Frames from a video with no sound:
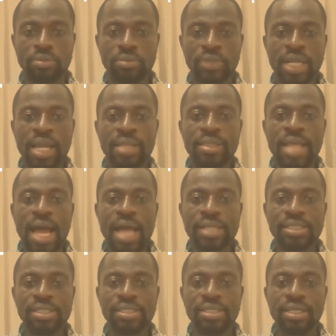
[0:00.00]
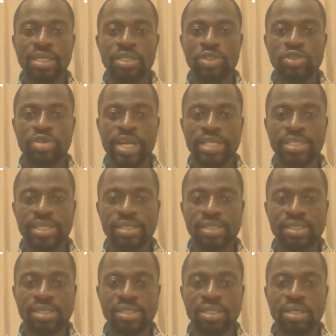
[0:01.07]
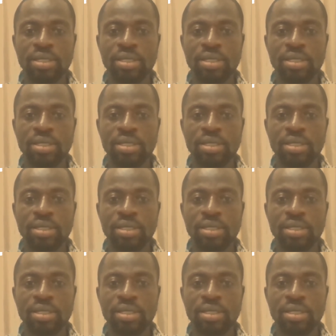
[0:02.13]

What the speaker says: And that stretches